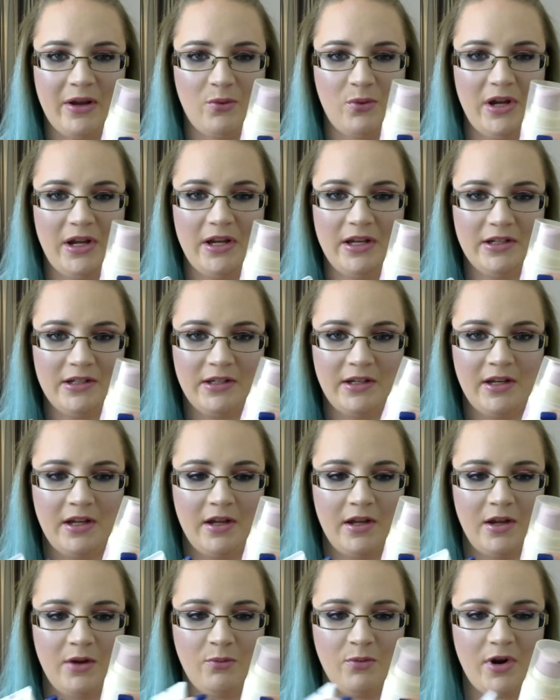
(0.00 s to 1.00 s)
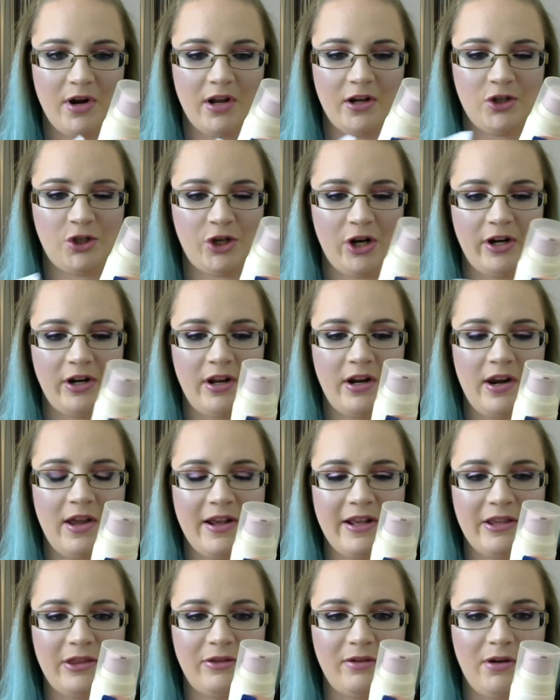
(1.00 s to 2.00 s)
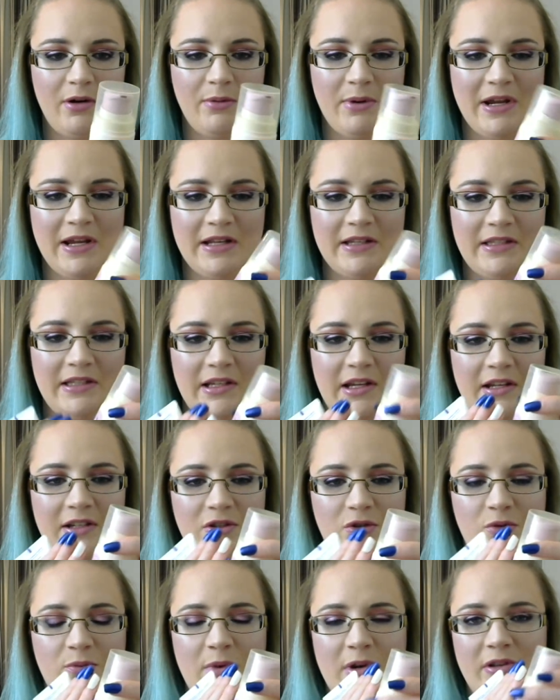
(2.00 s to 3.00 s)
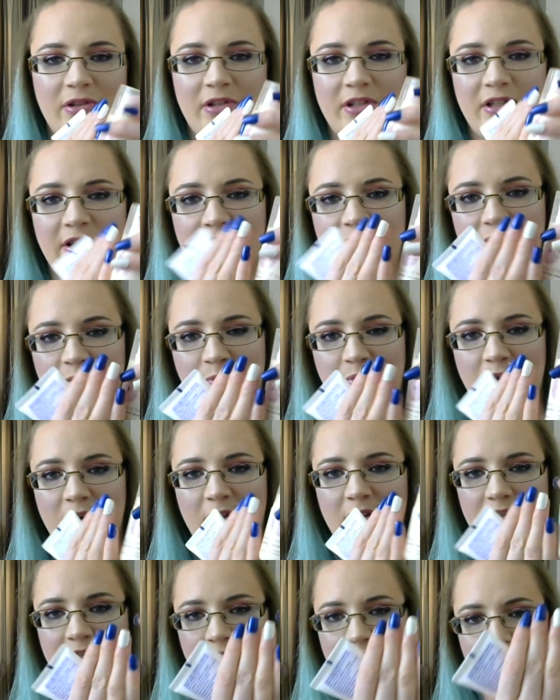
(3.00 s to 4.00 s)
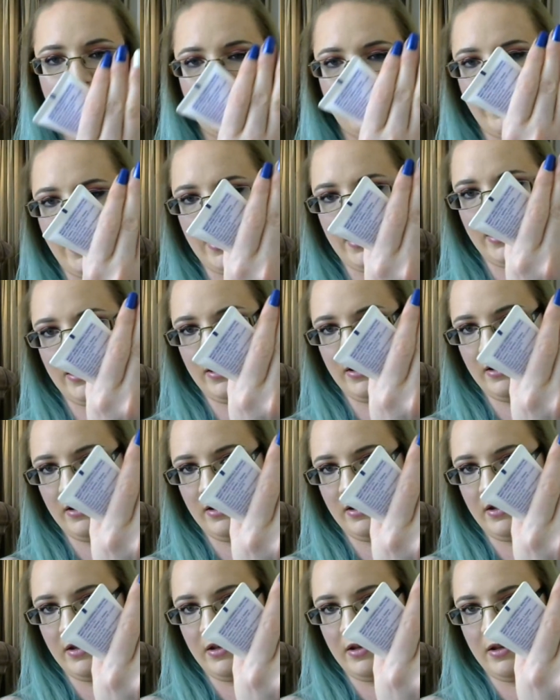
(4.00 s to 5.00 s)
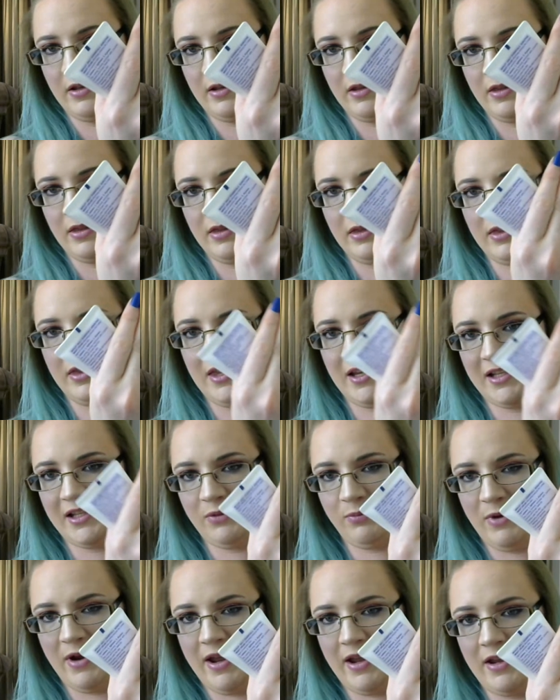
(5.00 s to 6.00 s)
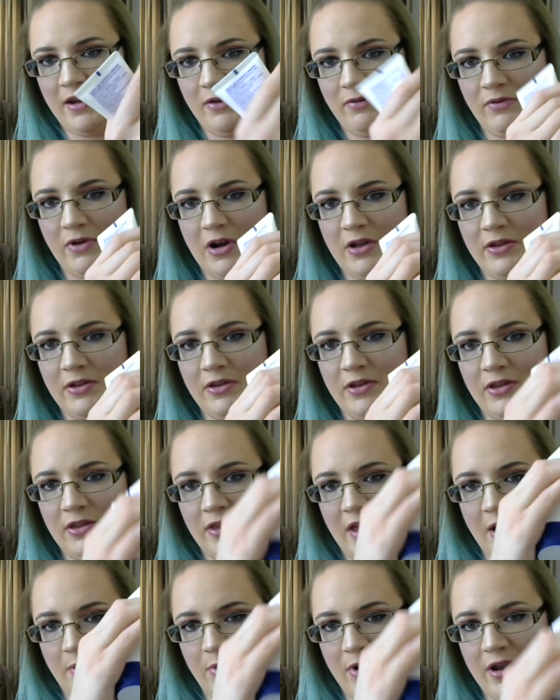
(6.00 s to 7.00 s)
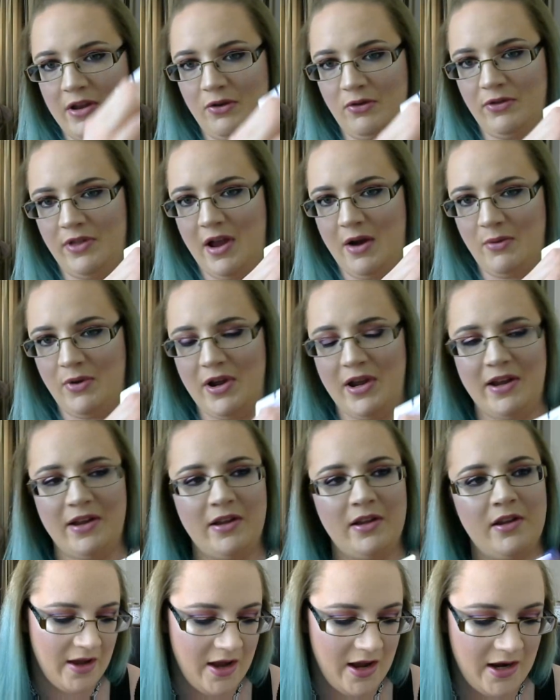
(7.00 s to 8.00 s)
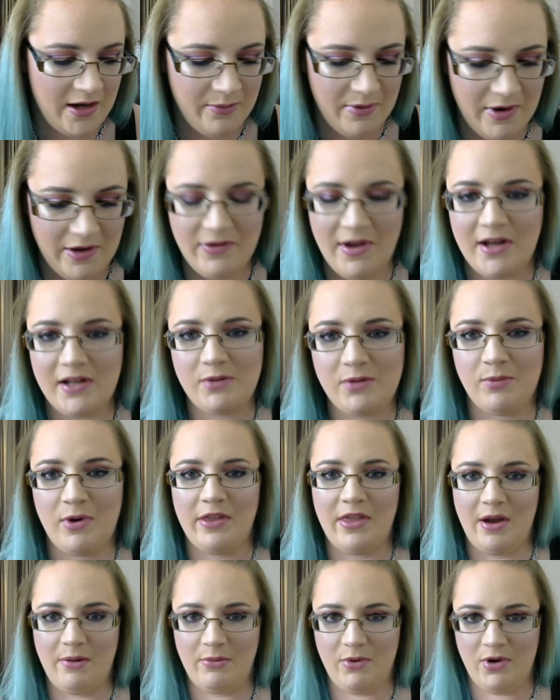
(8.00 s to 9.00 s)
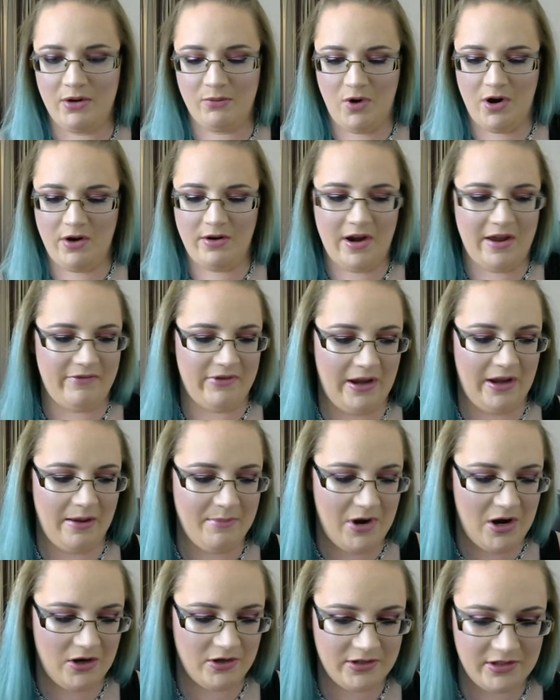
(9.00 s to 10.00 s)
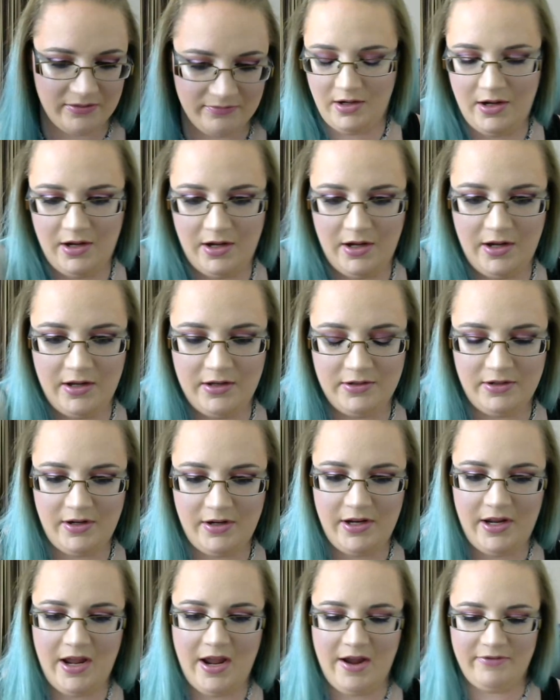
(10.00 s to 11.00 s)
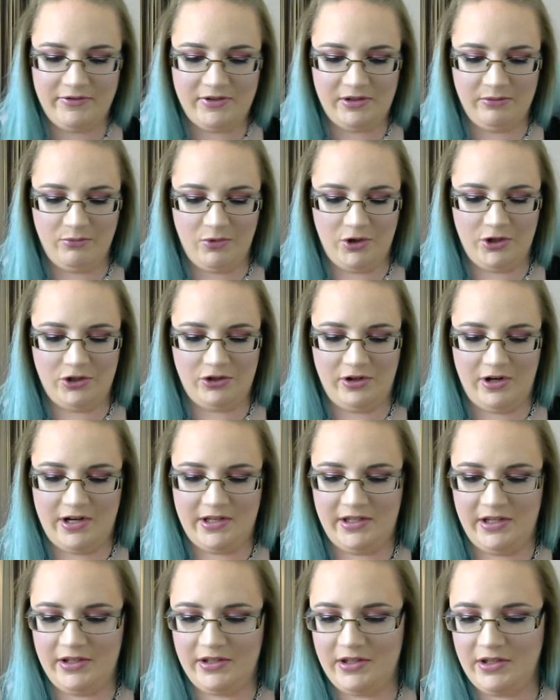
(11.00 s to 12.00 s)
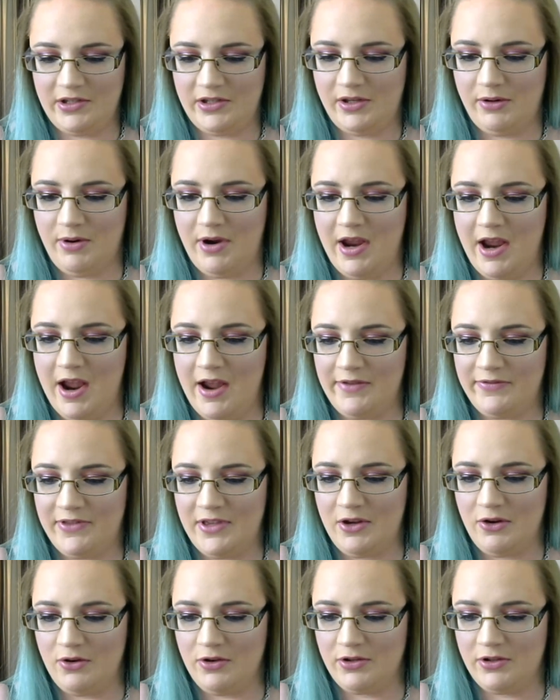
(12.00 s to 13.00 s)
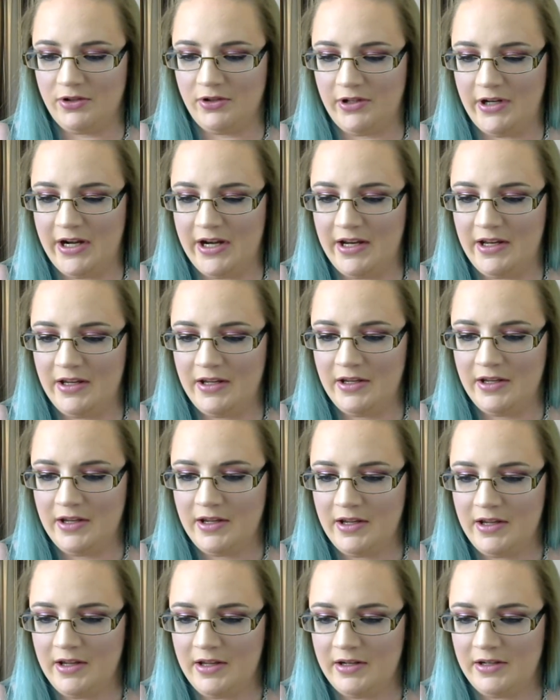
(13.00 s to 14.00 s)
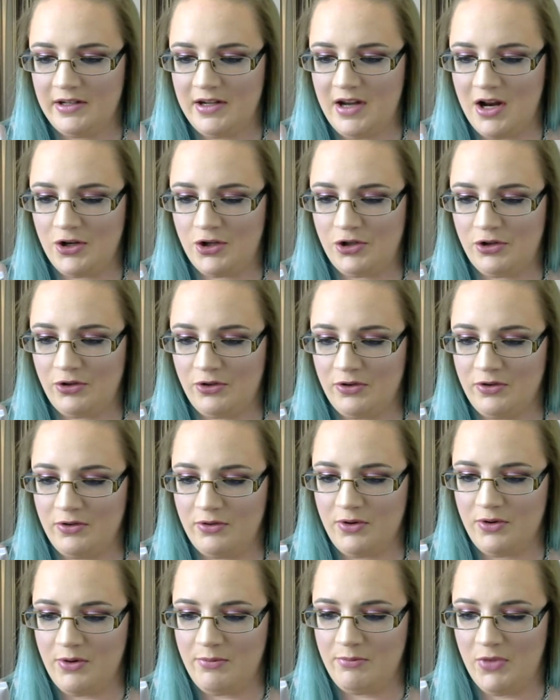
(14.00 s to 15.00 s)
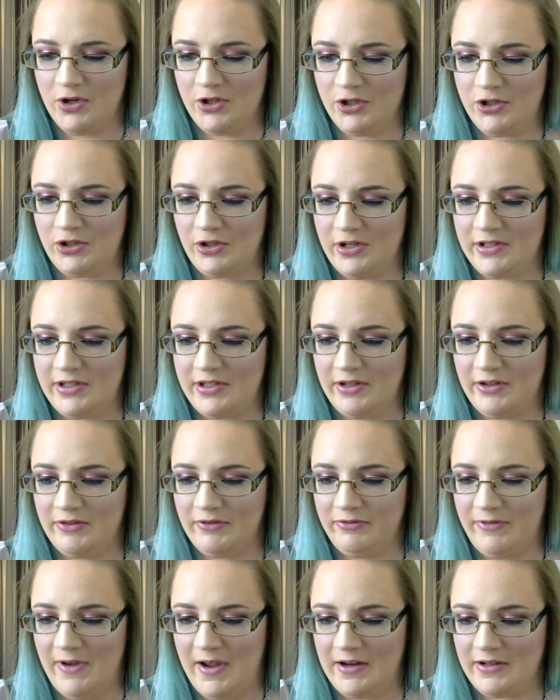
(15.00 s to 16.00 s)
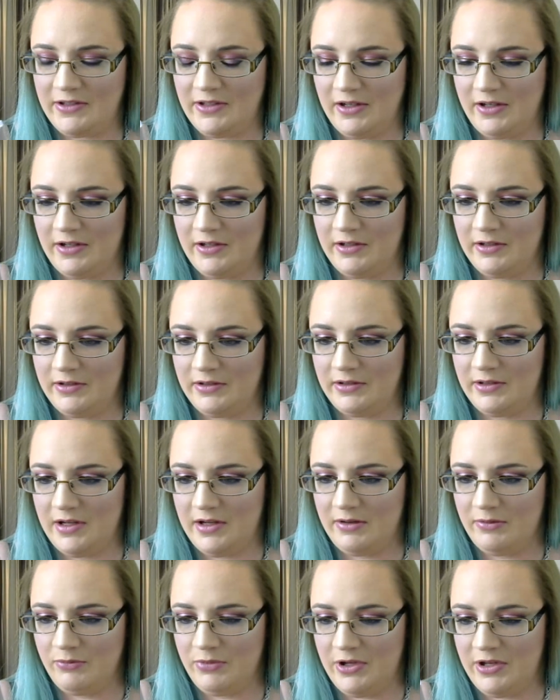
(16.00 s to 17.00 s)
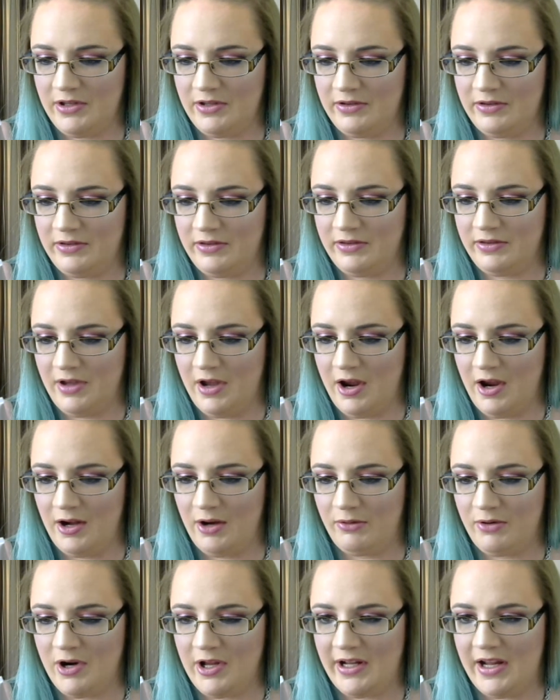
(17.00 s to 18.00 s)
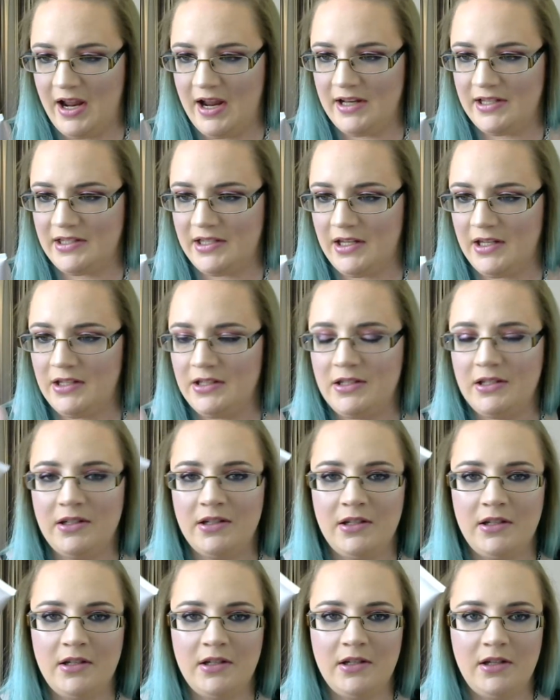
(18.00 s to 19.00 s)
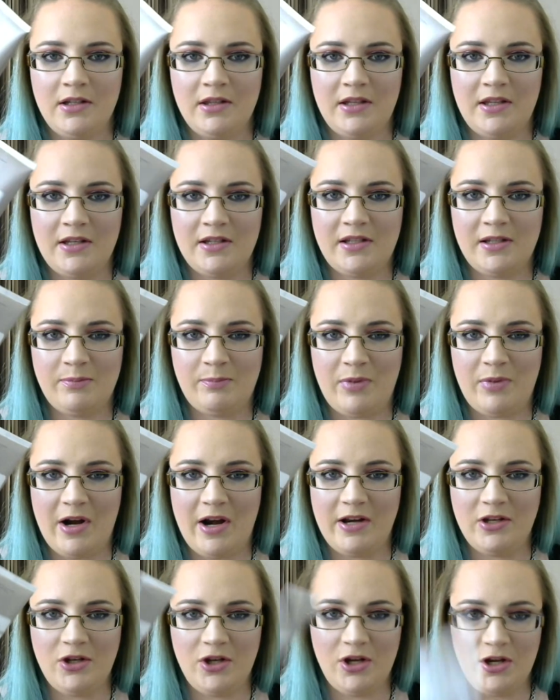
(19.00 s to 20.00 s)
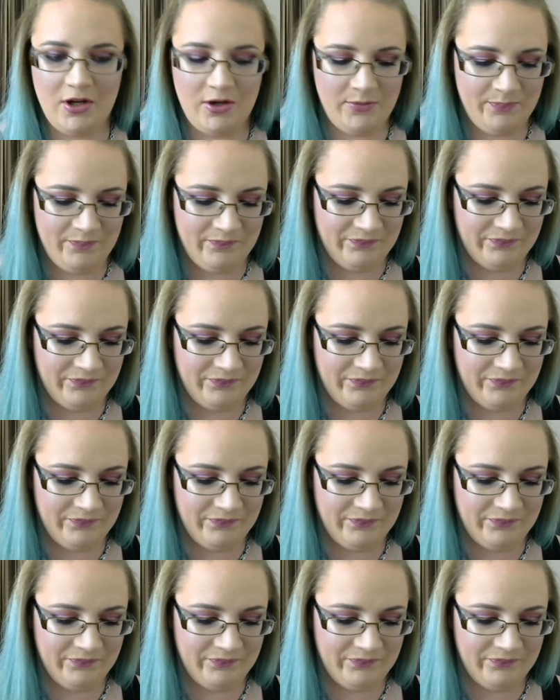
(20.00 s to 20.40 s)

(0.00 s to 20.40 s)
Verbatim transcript: weird. When I shine a light through it, it's almost as if the product is moving this way rather than that way or that way. Anyway, that's why that one won't ever get marked. And I have some moisturizers. So I have the Ordinary Natural Moisturizing Factor with Hyaluronic Acid. This is brand new.